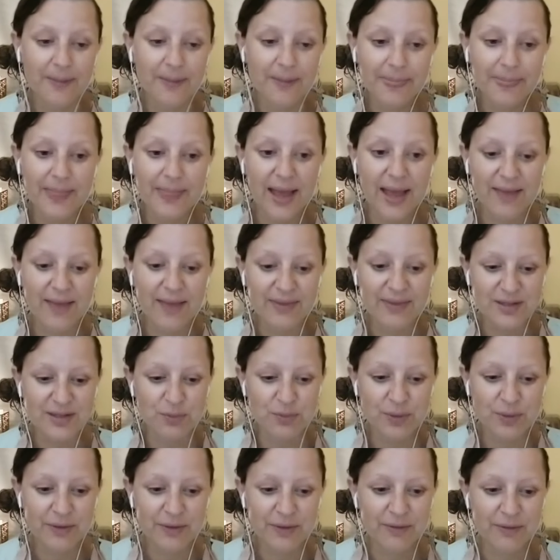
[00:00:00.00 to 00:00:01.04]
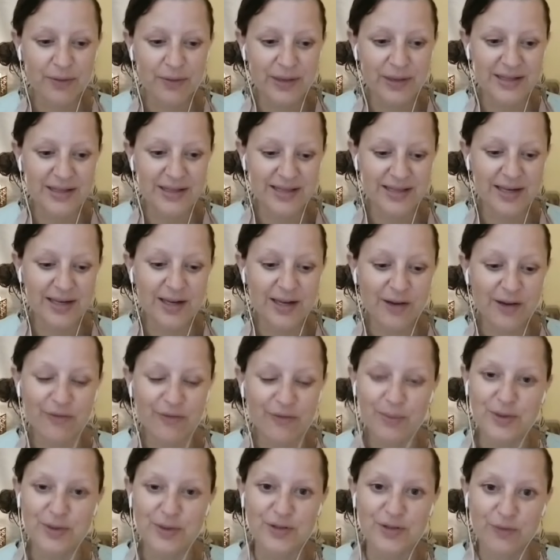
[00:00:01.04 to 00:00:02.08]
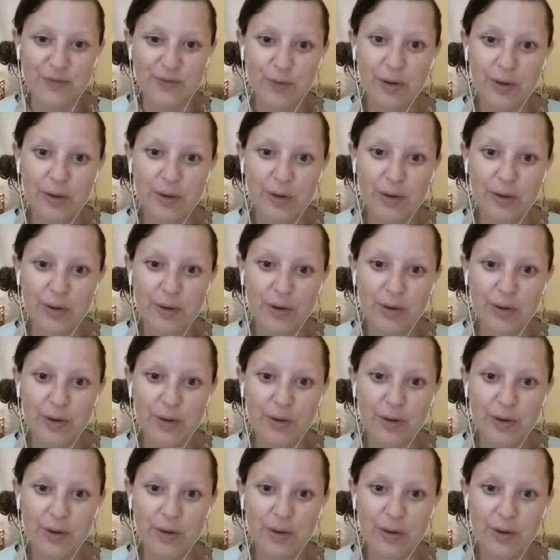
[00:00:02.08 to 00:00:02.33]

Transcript: And that's one of the things I love most of all